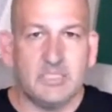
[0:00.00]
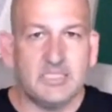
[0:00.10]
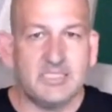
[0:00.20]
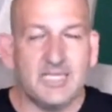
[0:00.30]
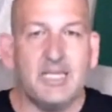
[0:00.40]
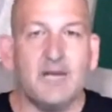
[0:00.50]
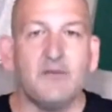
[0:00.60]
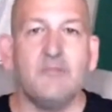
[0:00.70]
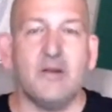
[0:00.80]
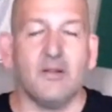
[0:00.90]
sitting there in
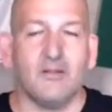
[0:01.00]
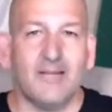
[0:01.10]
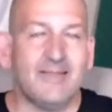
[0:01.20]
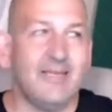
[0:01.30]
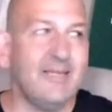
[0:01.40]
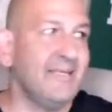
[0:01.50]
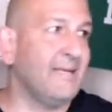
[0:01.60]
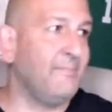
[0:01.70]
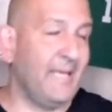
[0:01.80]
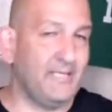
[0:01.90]
the middle. Like the
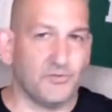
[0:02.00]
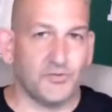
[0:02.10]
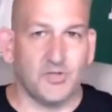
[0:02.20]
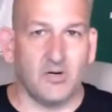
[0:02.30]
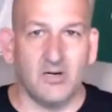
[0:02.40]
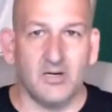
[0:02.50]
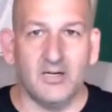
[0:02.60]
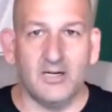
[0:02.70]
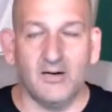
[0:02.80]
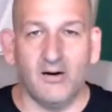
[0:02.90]
Indiana Pacers are
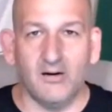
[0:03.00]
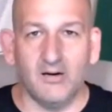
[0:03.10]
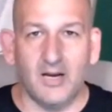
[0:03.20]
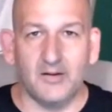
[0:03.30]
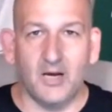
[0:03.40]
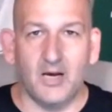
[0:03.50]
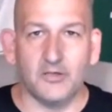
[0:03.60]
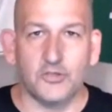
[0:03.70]
on a